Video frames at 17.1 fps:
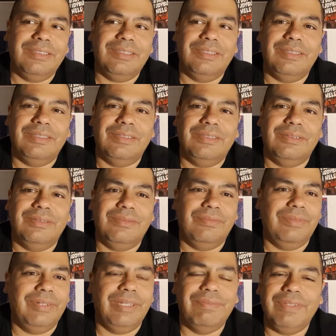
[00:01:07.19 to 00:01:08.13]
The,
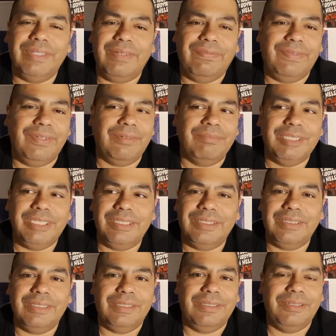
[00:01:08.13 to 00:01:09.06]
wherever they filmed it
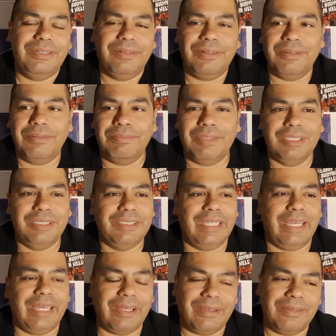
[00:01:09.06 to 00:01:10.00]
in Europe, the
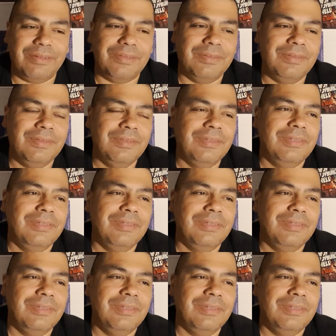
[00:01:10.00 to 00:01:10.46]
town,